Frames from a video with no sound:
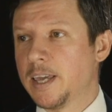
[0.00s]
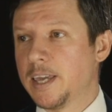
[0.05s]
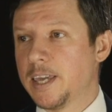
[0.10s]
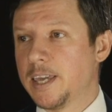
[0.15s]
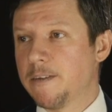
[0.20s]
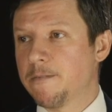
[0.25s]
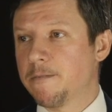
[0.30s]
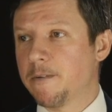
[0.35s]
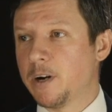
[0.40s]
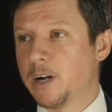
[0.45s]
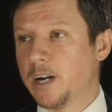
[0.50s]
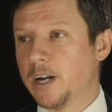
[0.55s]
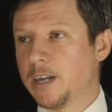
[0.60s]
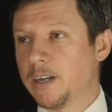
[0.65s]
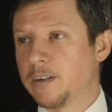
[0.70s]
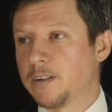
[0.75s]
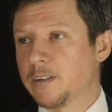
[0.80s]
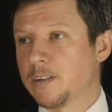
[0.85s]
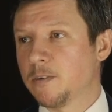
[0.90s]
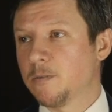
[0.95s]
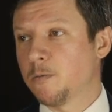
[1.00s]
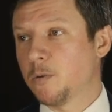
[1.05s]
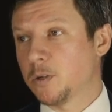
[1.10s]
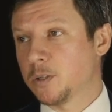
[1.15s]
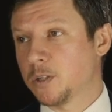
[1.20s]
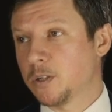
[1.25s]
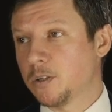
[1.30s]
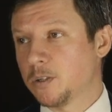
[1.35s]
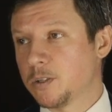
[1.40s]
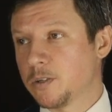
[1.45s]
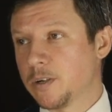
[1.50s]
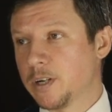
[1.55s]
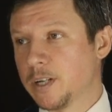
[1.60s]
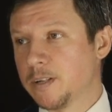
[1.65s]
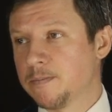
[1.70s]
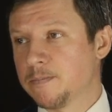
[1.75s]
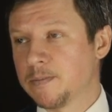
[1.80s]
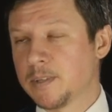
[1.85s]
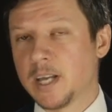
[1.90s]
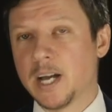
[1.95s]
If I won the
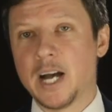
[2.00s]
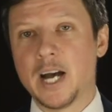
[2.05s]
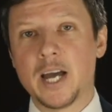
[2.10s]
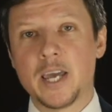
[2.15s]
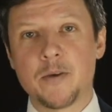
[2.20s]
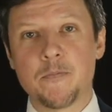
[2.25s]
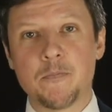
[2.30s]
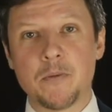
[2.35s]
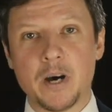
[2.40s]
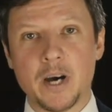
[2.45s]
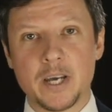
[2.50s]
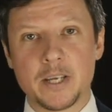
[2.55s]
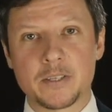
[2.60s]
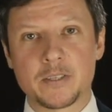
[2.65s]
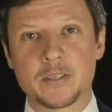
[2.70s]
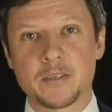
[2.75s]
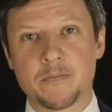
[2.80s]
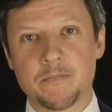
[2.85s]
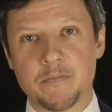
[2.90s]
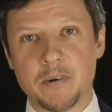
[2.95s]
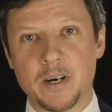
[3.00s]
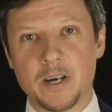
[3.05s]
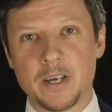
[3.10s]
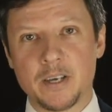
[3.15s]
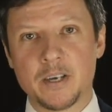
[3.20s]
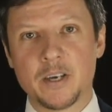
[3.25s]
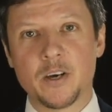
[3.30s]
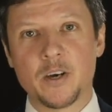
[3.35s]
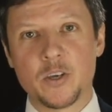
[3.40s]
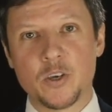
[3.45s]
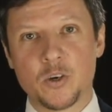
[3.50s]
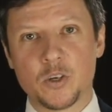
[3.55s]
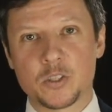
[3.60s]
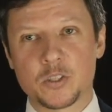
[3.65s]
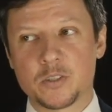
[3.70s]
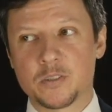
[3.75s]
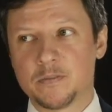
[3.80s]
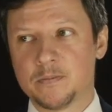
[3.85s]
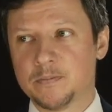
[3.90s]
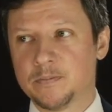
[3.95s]
lottery, I might buy a
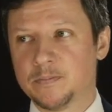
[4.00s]
yacht.